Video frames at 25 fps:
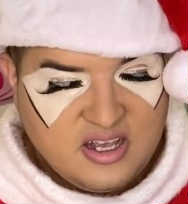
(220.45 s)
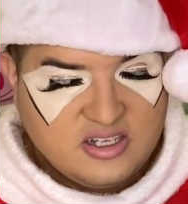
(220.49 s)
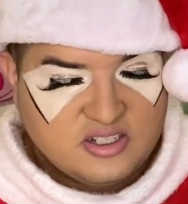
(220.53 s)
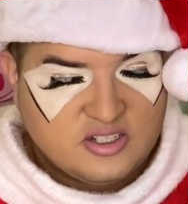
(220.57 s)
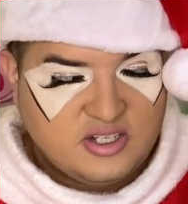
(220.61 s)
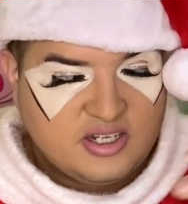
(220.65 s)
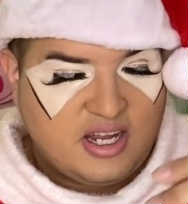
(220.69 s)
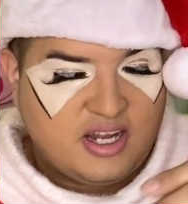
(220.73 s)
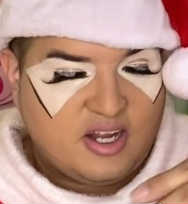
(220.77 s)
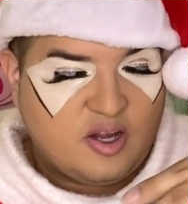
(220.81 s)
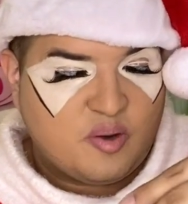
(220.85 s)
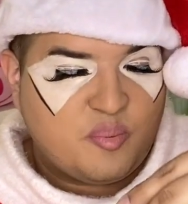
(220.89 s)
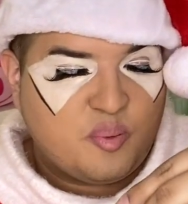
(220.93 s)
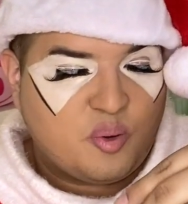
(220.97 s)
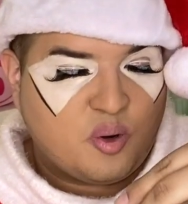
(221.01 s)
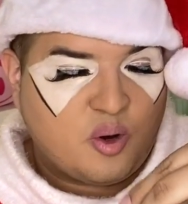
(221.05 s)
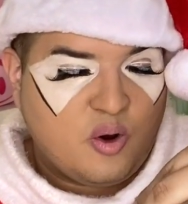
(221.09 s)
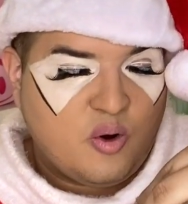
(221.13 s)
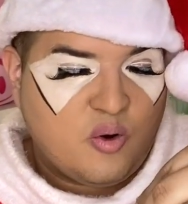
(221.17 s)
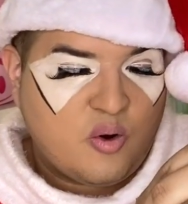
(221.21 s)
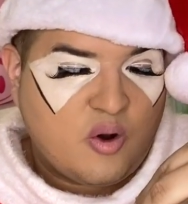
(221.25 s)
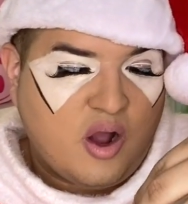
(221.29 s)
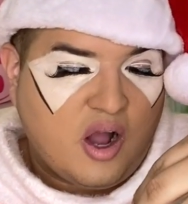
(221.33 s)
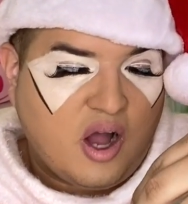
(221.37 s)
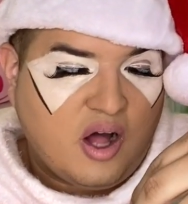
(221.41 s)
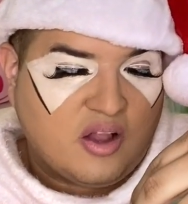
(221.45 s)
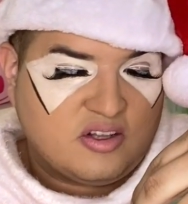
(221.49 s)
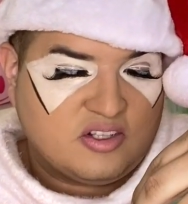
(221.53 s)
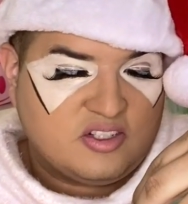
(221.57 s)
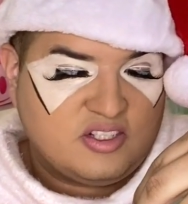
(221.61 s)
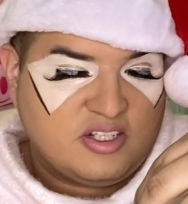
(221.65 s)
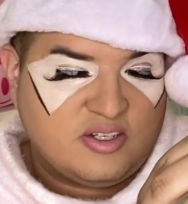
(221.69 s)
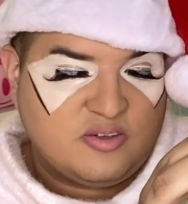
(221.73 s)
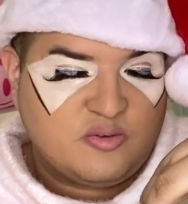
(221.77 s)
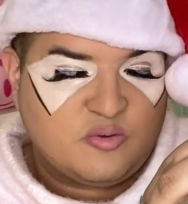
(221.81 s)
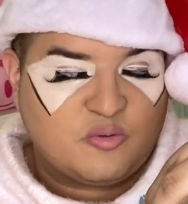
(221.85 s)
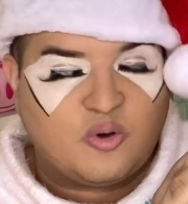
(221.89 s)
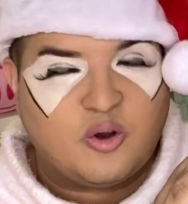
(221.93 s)
So you got your Pro
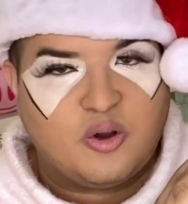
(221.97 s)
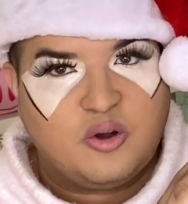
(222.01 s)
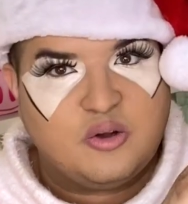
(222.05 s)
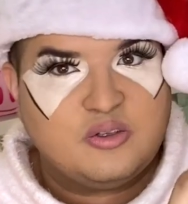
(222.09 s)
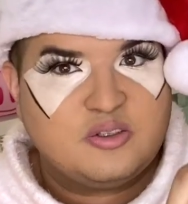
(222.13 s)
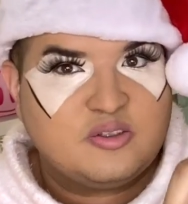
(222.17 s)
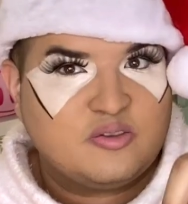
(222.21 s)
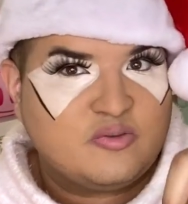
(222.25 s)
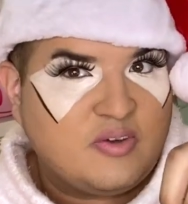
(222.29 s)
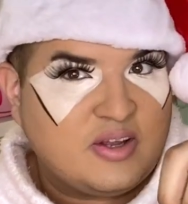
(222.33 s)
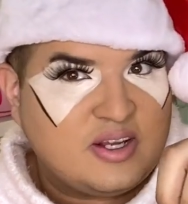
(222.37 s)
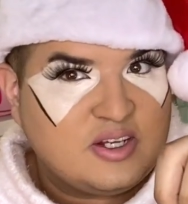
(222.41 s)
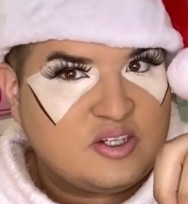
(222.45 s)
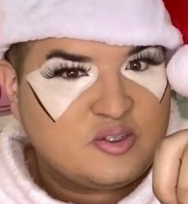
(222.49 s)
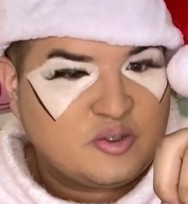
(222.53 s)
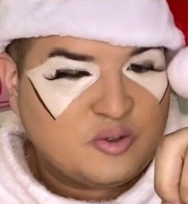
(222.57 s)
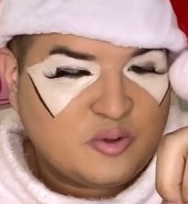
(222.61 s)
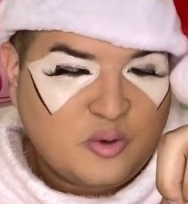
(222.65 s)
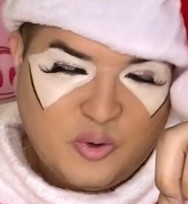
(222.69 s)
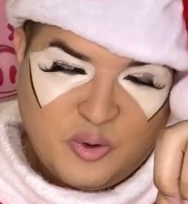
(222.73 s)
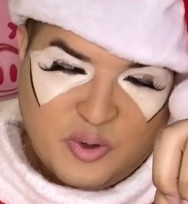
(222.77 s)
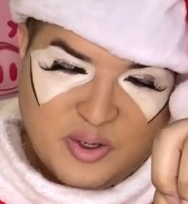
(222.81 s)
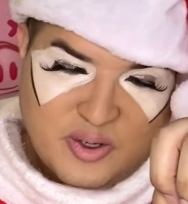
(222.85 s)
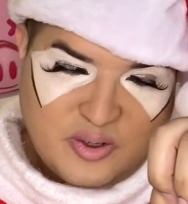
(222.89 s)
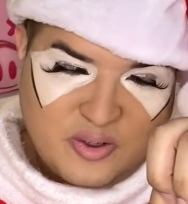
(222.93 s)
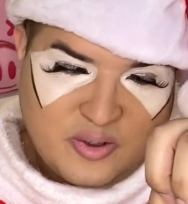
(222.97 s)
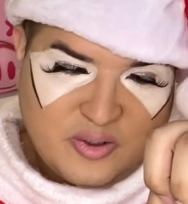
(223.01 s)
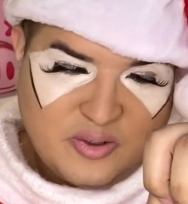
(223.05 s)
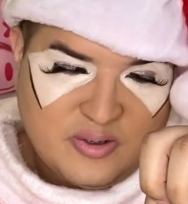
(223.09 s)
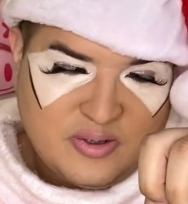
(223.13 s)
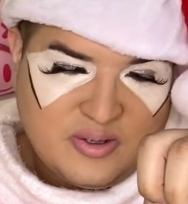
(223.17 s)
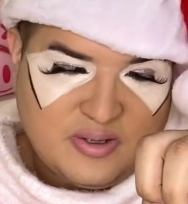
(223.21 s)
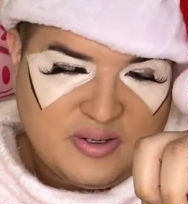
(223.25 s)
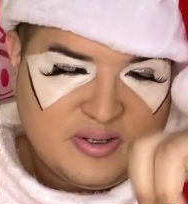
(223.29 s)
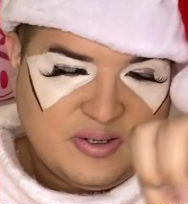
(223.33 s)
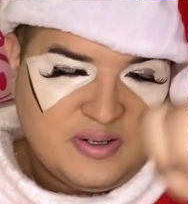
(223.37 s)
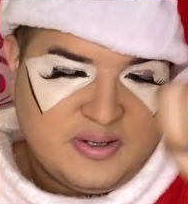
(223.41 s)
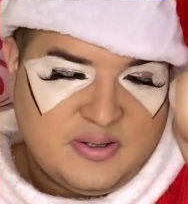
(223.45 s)
Collagen Rose Facial Oil.
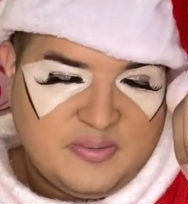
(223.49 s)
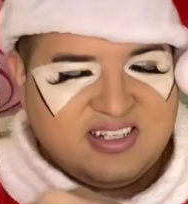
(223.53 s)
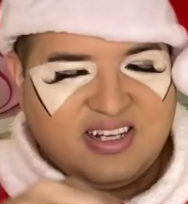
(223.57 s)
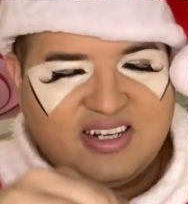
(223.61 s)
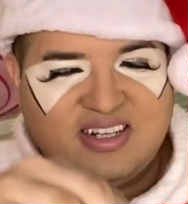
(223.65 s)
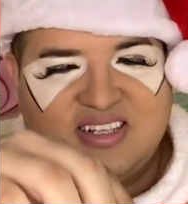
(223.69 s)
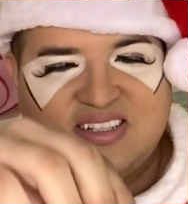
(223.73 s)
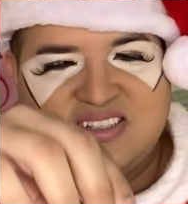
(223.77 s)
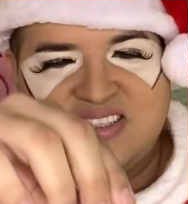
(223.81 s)
Check